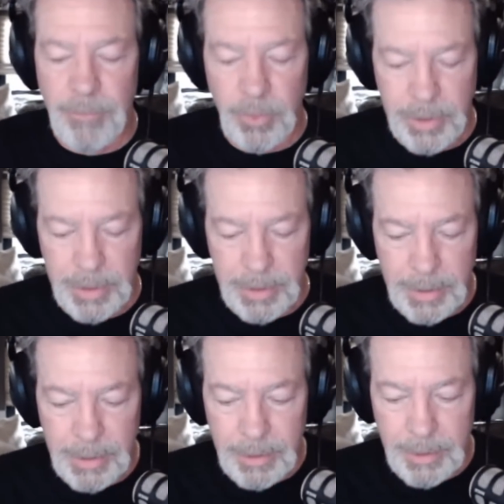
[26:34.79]
Okay.
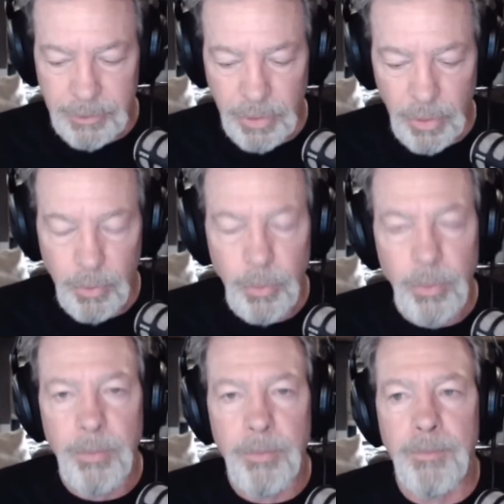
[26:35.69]
So
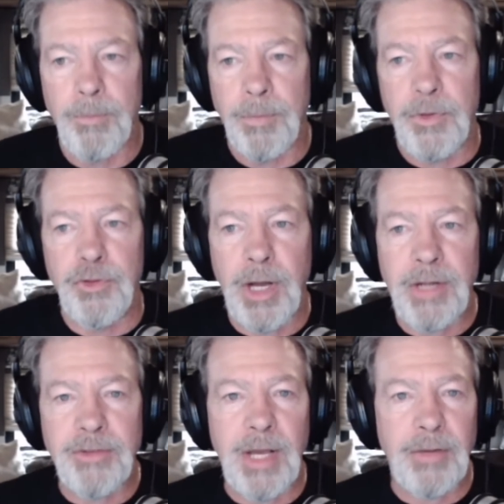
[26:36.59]

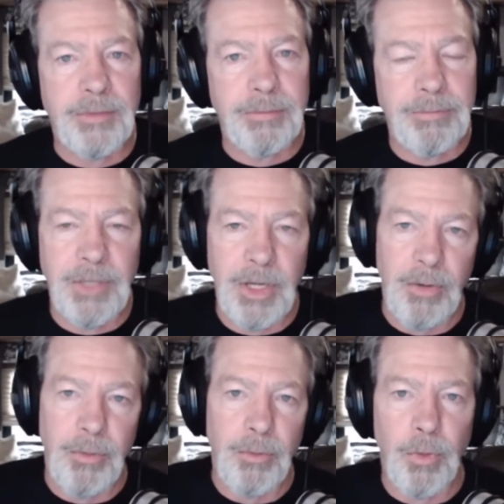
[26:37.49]
John's out, you
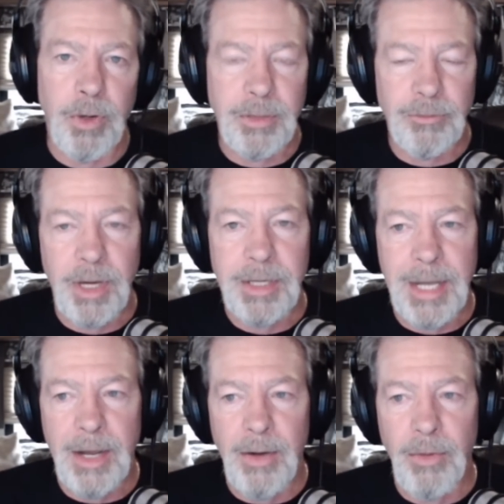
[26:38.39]
know, working right
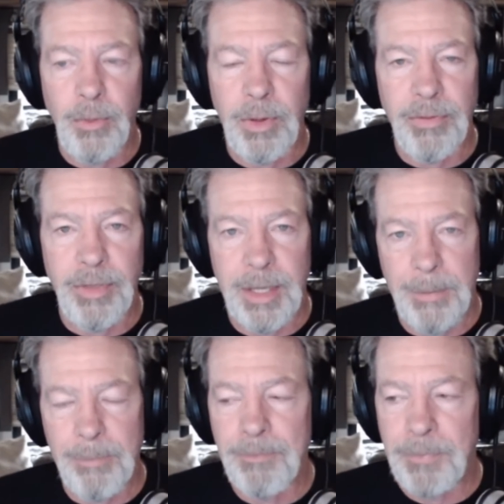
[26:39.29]
now with
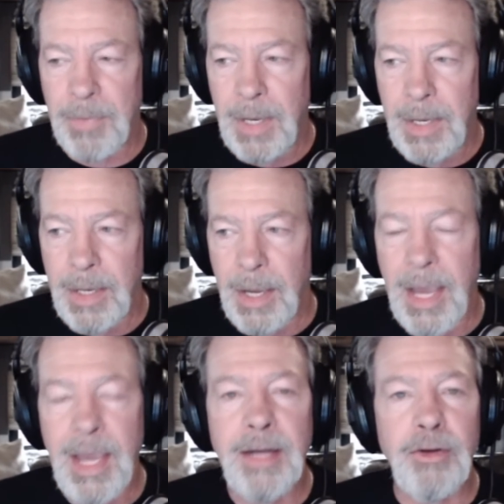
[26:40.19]
him.
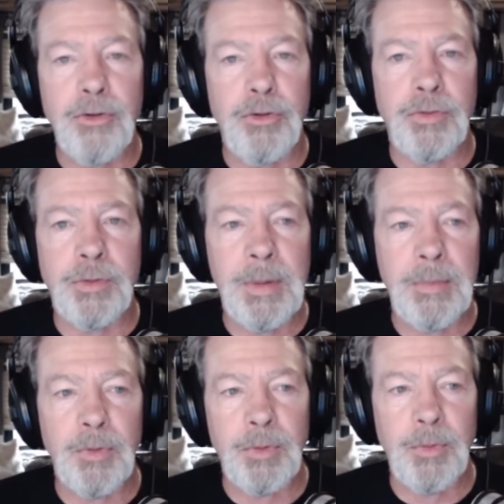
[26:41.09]
And do you
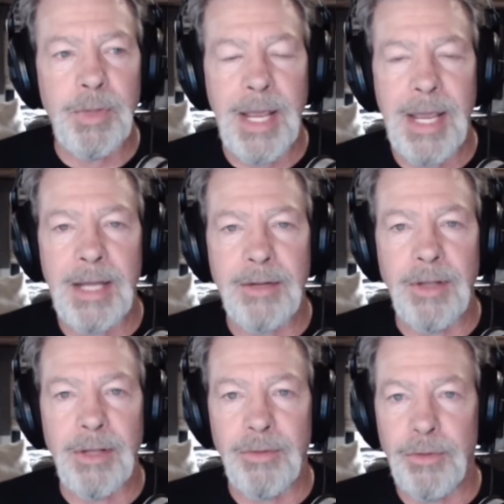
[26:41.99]
remember when we
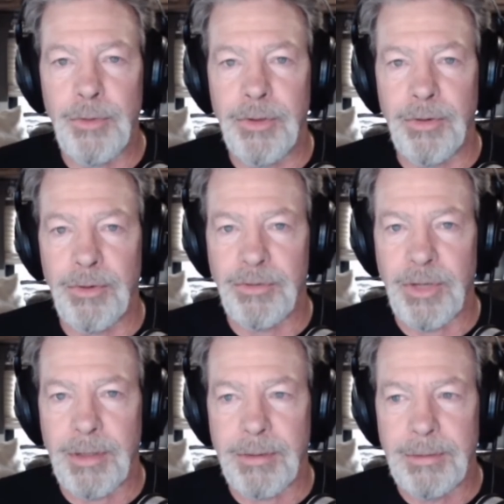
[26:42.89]
had the nudie girls
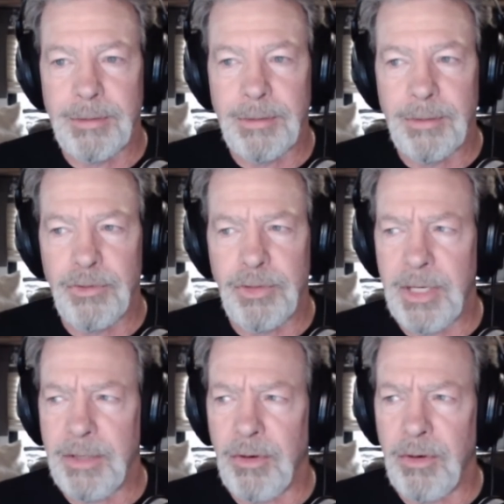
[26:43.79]
on?
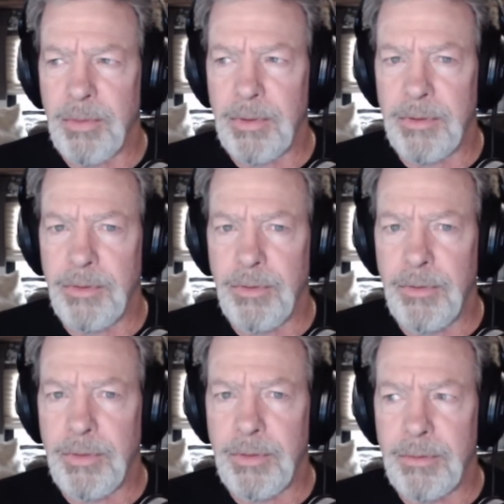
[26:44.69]
Shag Harbor and the
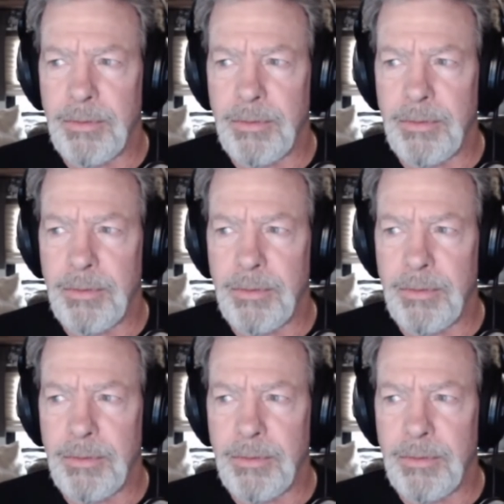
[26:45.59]
nudie.